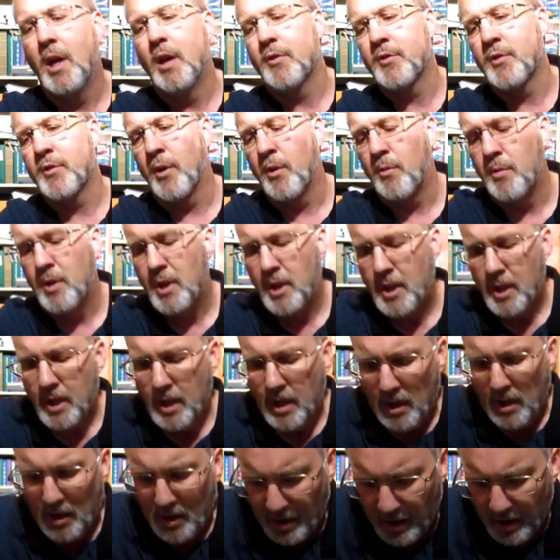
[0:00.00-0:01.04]
So
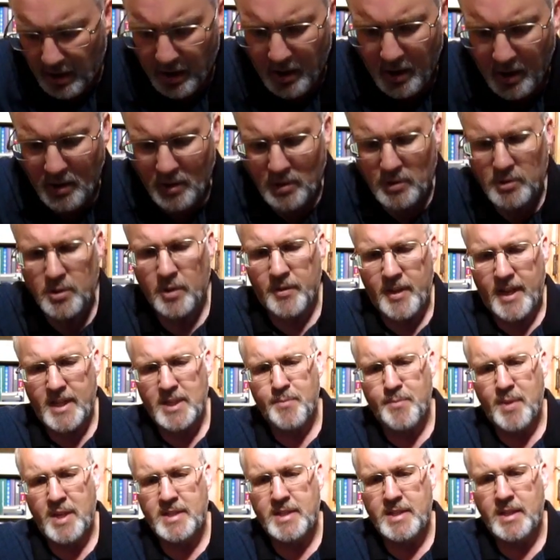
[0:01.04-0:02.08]

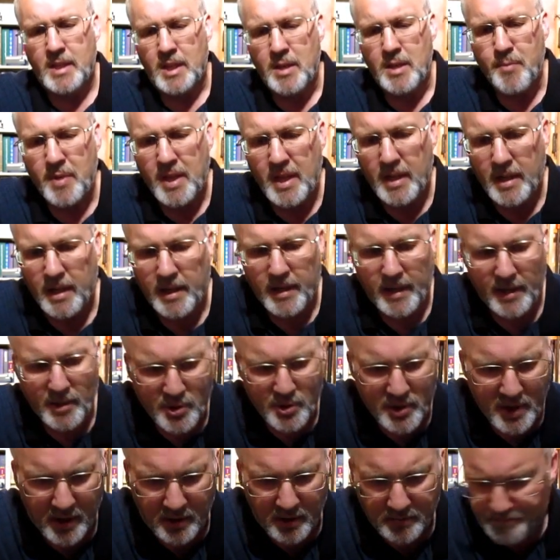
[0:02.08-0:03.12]
that's basically me in a
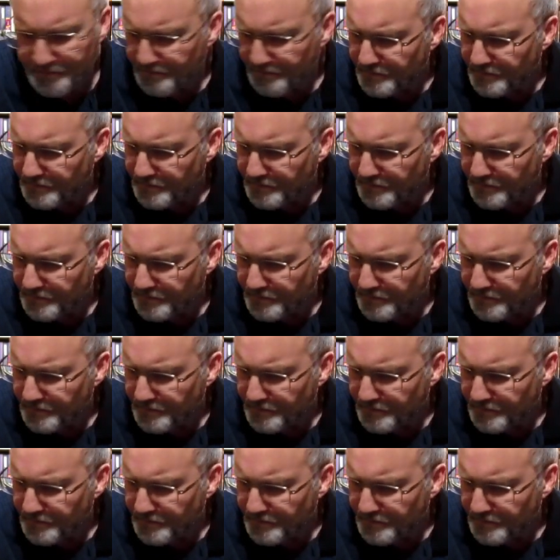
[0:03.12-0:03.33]
nutshell.